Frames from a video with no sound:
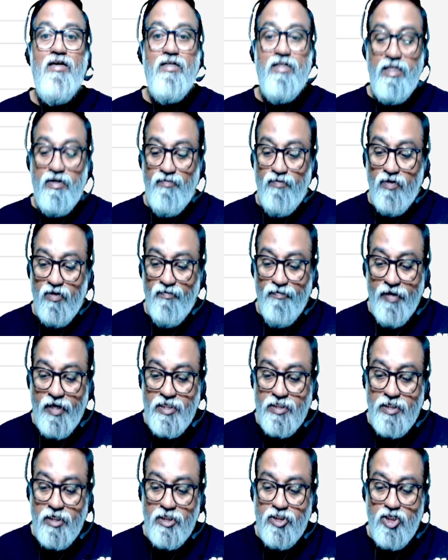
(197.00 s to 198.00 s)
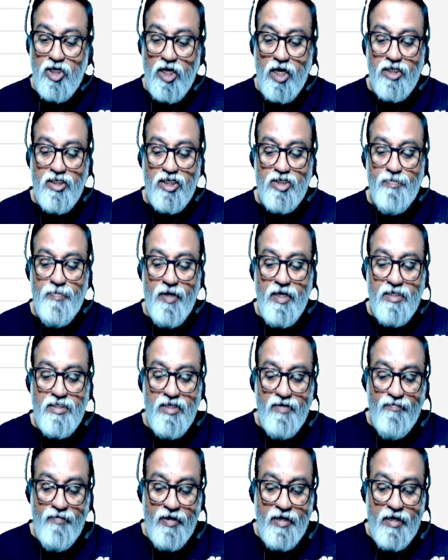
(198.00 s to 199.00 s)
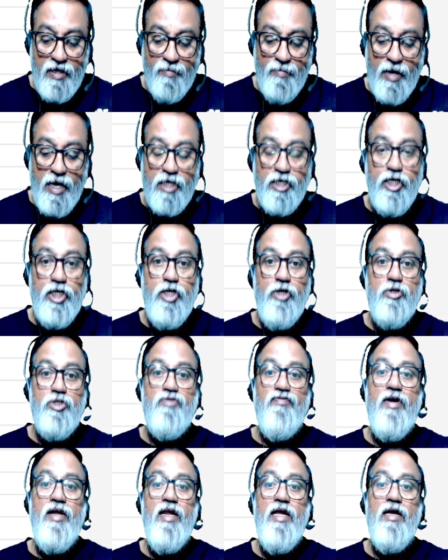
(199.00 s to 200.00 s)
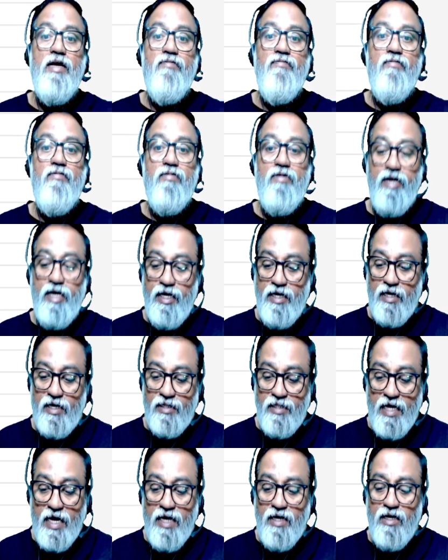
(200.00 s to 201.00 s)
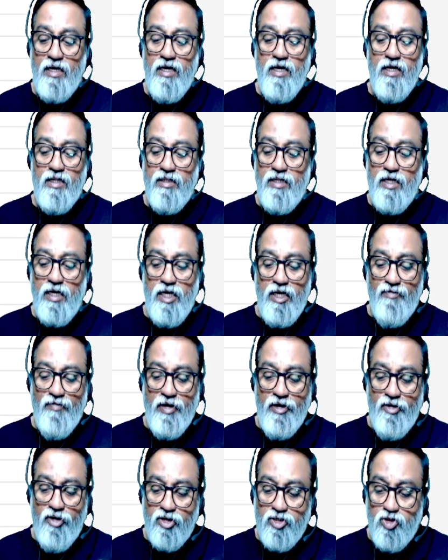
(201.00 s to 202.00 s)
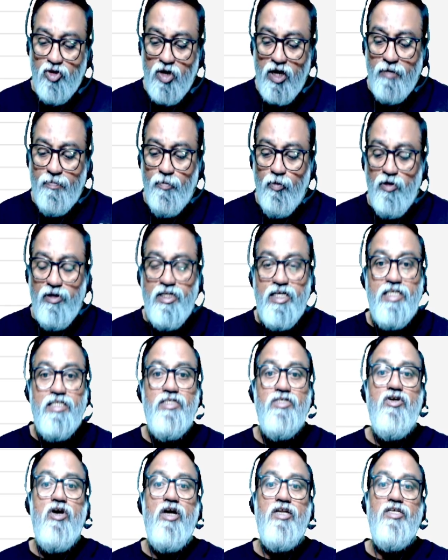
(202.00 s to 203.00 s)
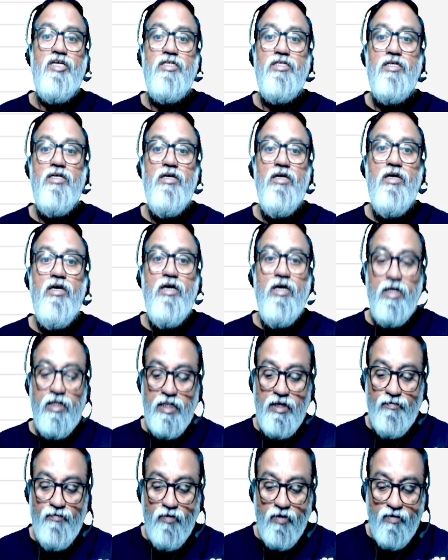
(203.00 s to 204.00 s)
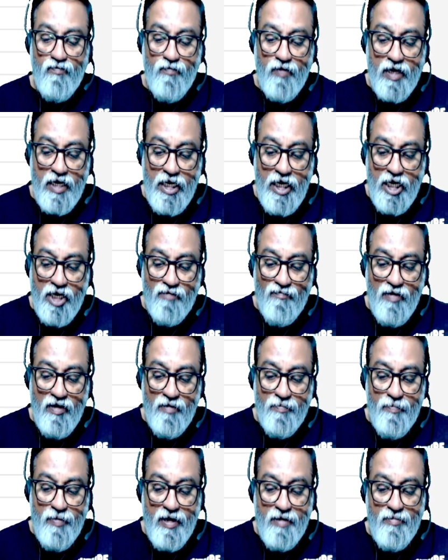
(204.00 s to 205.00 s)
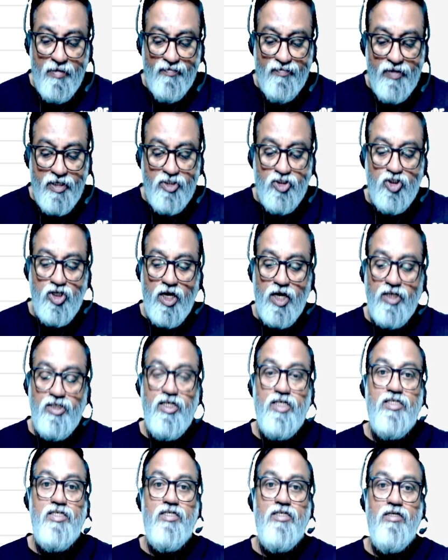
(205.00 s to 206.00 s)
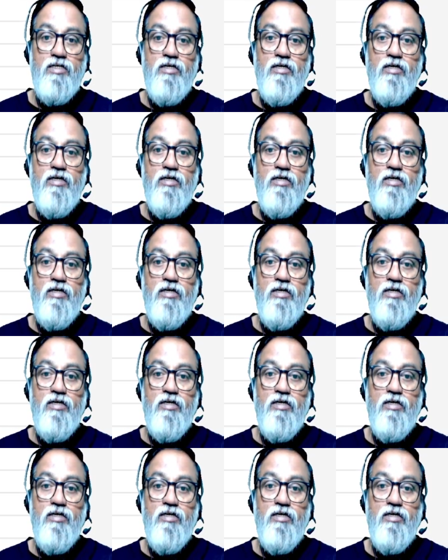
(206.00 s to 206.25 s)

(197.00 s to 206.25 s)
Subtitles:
Therefore, fixed charges means if the magnitude is very greater than, then it does not pull these charges. Therefore, for equilibrium of these charges,